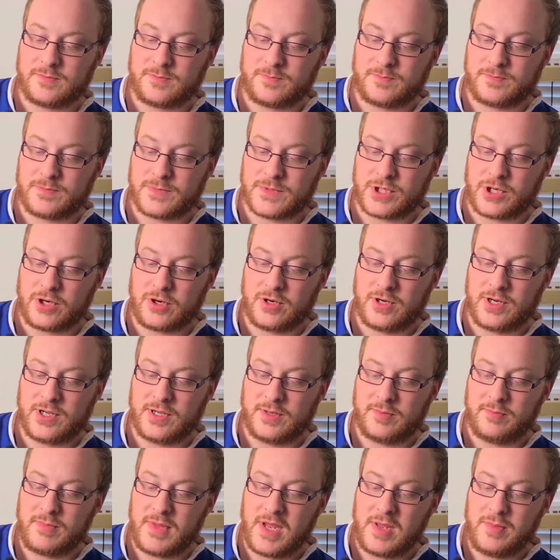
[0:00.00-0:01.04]
turn
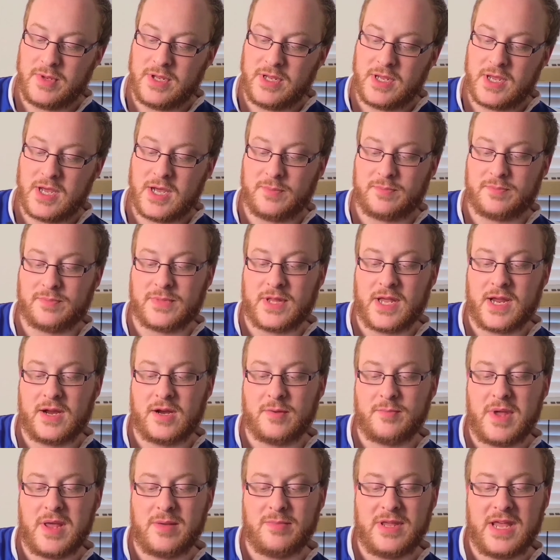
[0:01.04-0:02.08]
it maybe up
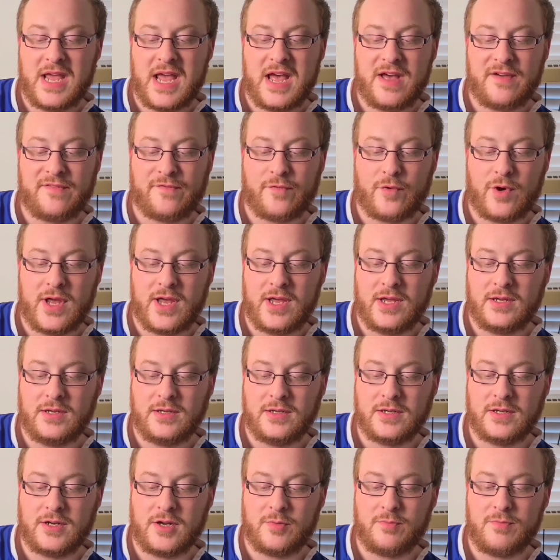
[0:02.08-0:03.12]
there, maybe halfway,
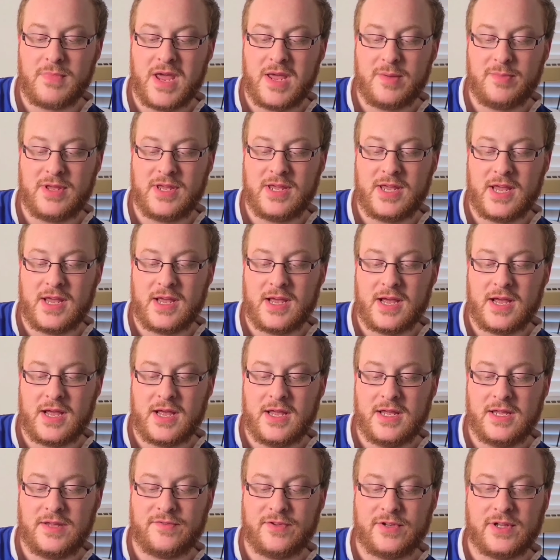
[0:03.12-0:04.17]
maybe
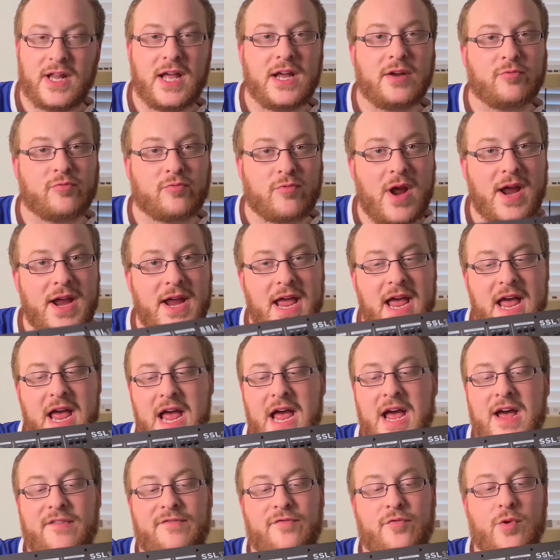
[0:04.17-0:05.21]
even like right at
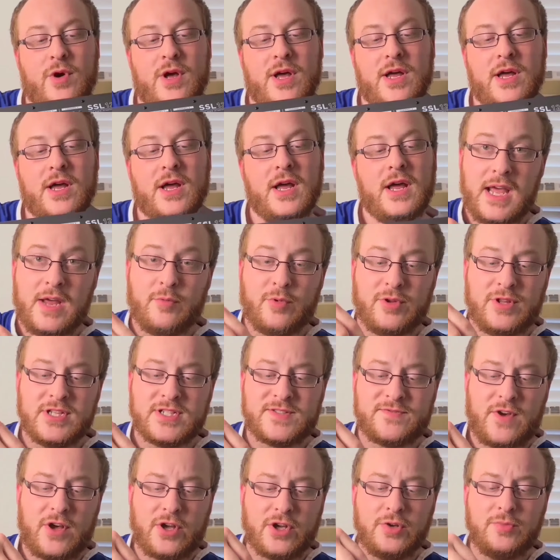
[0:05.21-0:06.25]
halfway. And with
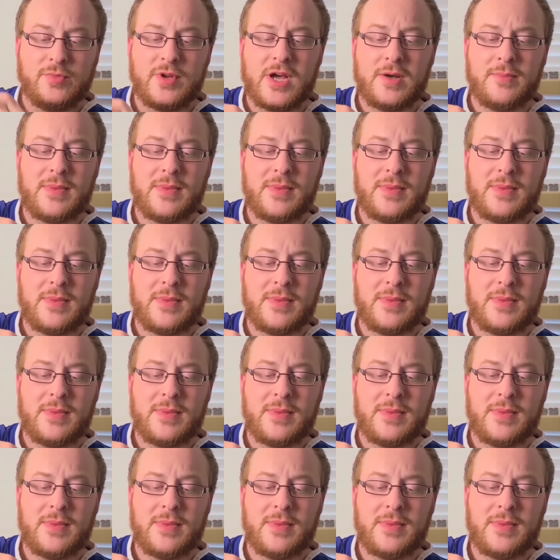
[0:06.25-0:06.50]
this volume knob,